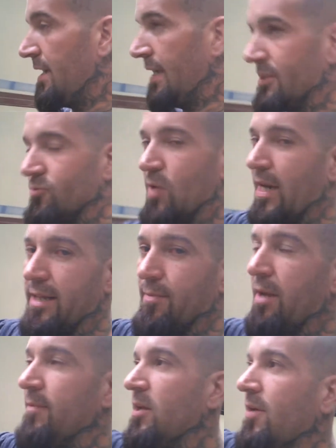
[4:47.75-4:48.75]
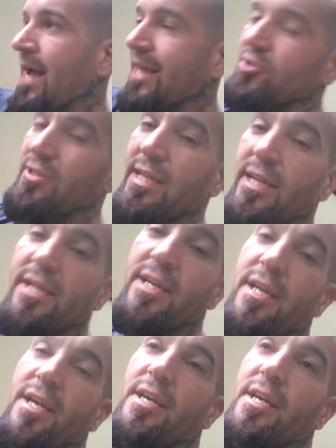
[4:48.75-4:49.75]
is right at the bottom of the hill. Actually,
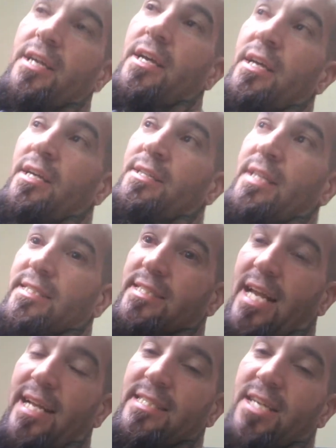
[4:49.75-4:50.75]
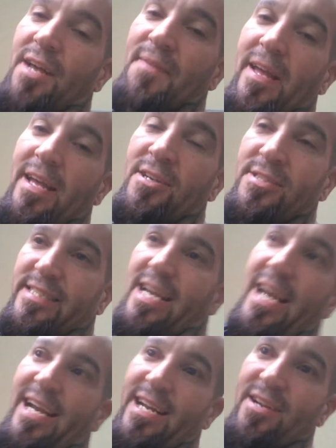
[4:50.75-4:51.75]
the sites on the
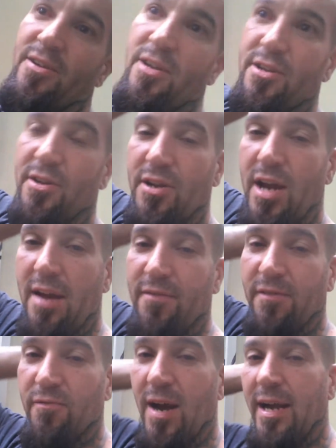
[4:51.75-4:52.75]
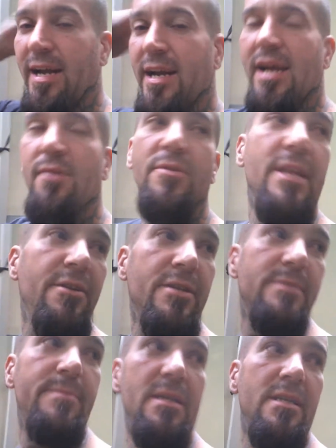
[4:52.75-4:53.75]
hillside, every Friday night when they do
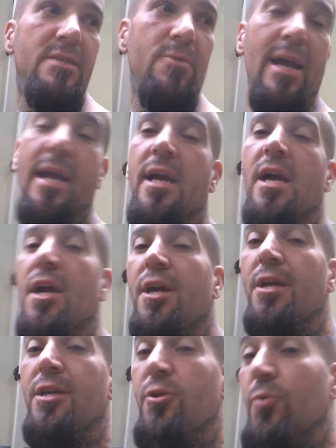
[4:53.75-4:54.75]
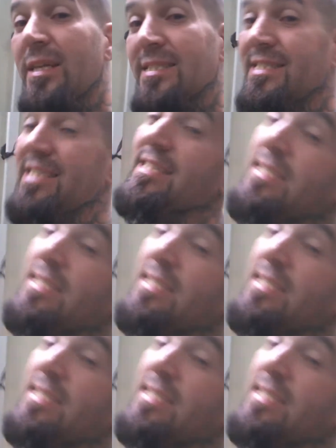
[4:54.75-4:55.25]
the Speedway, you can see the